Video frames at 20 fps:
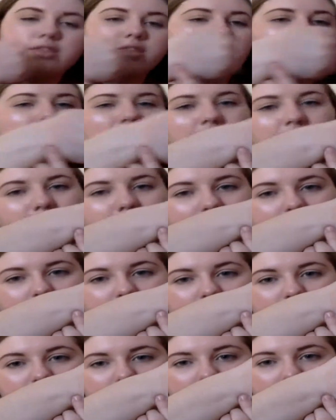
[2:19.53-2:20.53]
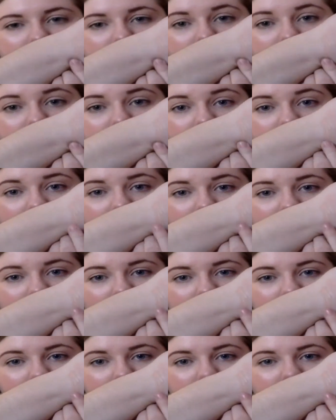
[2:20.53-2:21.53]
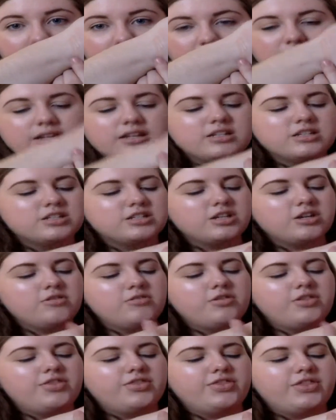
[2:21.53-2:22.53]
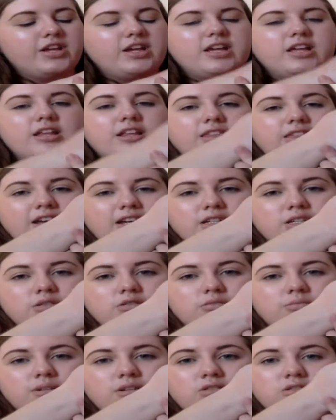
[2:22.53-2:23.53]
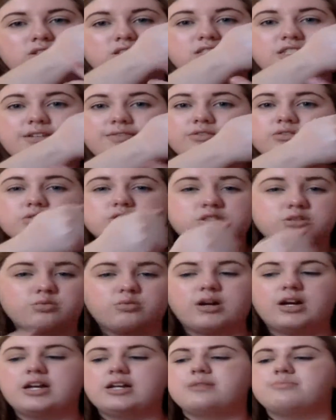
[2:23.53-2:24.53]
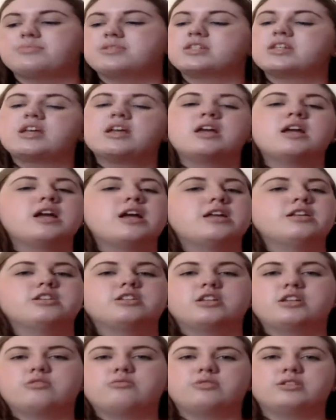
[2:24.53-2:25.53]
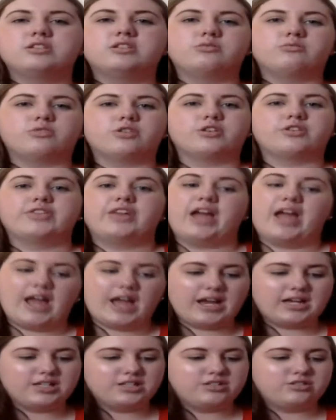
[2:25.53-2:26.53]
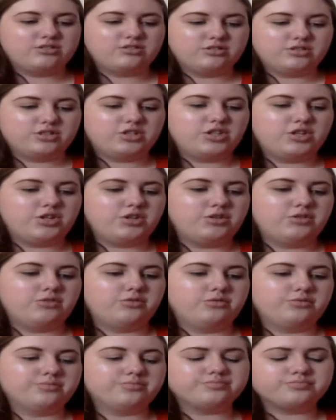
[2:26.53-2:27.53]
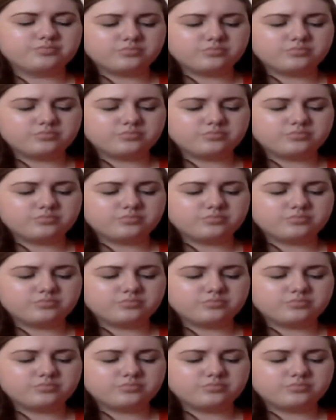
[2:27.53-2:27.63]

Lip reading: that one, and it's so thin. That's with me doing several swipes. It wasn't worth the hassle to